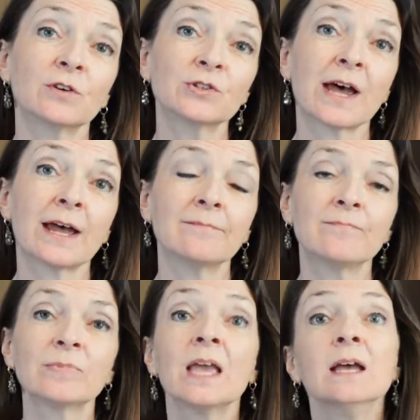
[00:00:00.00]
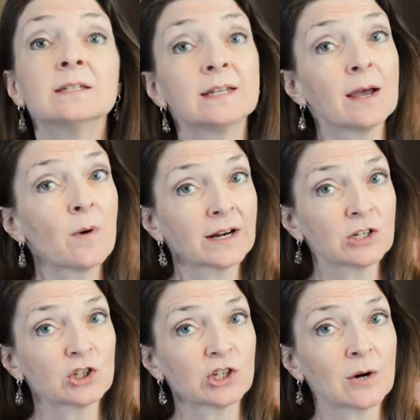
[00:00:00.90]
your time. Today I wanted
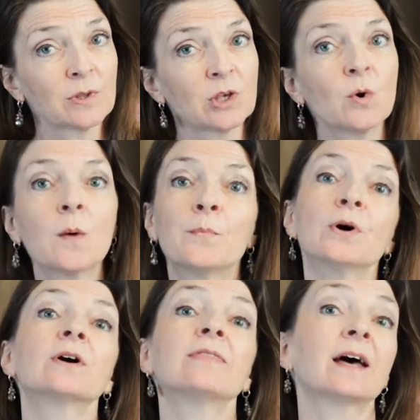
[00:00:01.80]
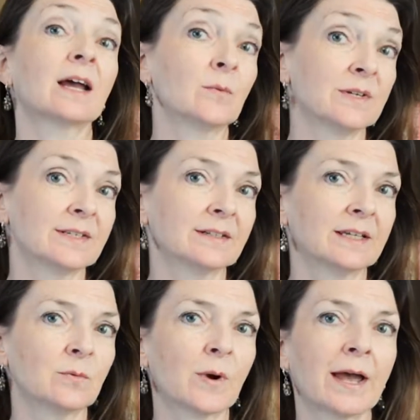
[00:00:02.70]
to share with you a book that I
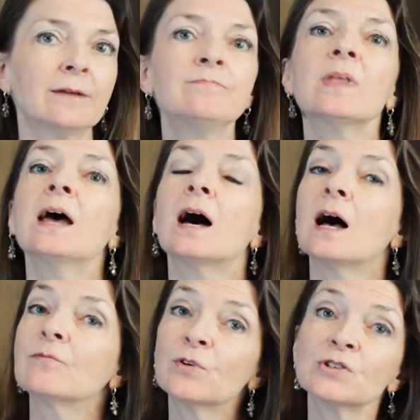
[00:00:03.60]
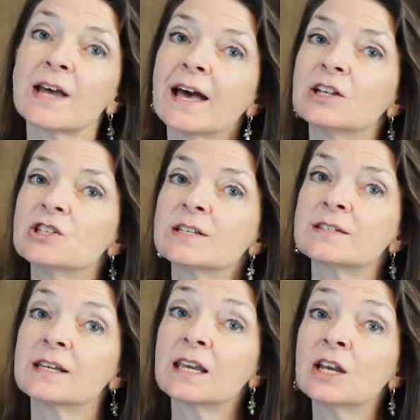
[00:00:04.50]
recently read. Uh, first I had a chance
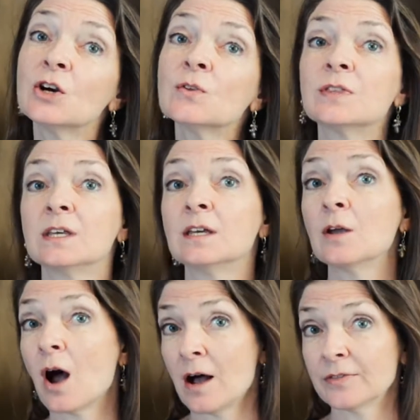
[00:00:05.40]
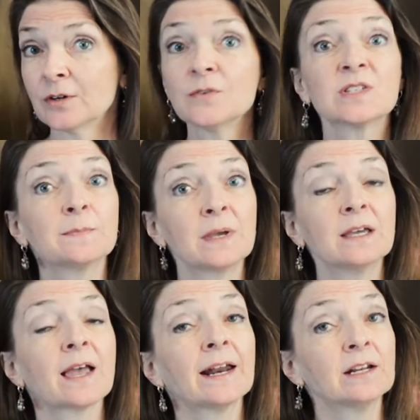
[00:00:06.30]
to hear the author speak
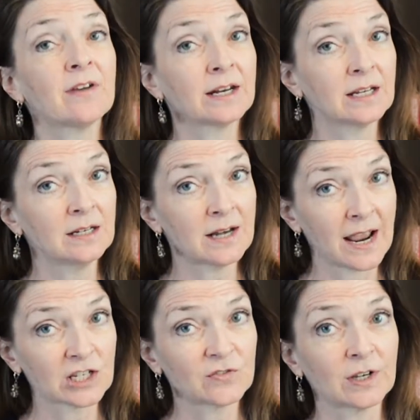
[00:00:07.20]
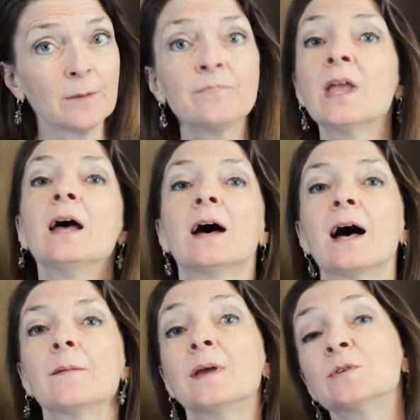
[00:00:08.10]
at an event in Nashville.
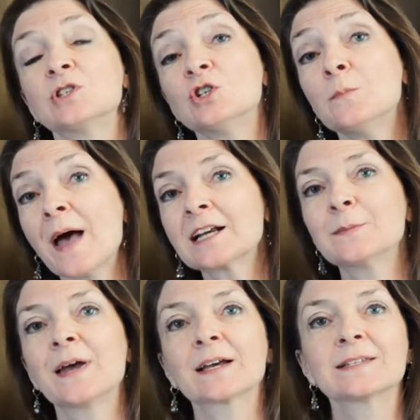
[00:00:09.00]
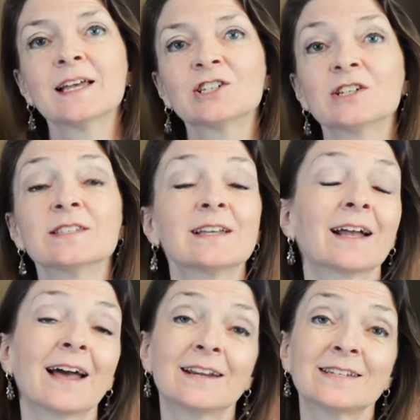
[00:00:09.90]
Um, it was two back-to-back -back sessions and I
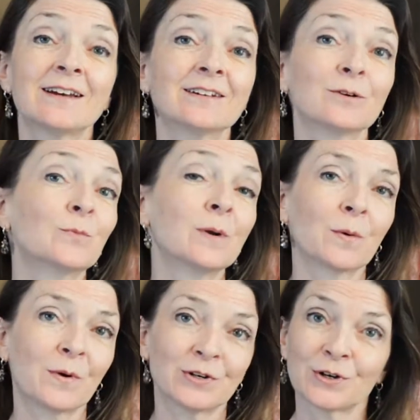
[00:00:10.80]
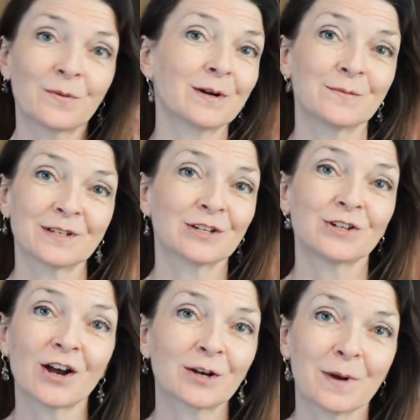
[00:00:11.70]
gotta tell you, we were wondering what he was gonna
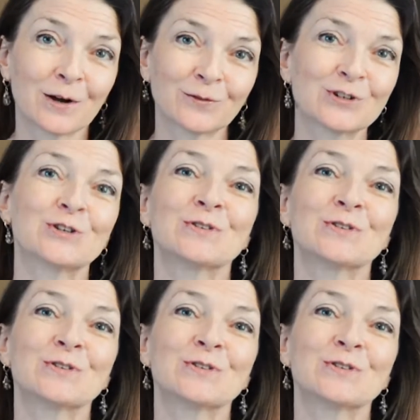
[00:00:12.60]
talk about for two